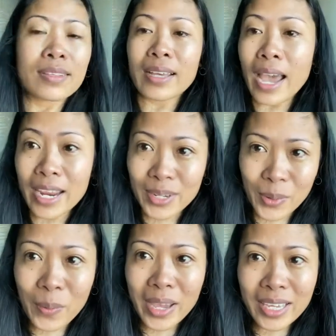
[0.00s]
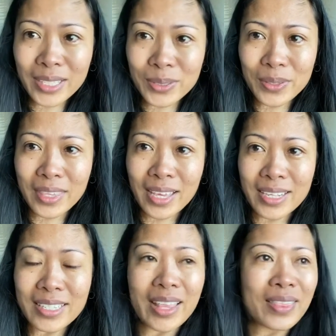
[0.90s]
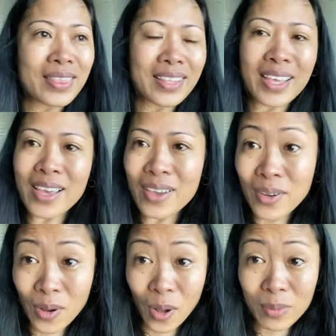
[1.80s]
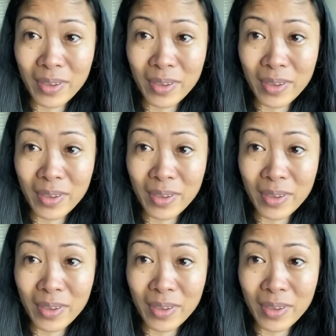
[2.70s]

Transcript: I know I can do this. And all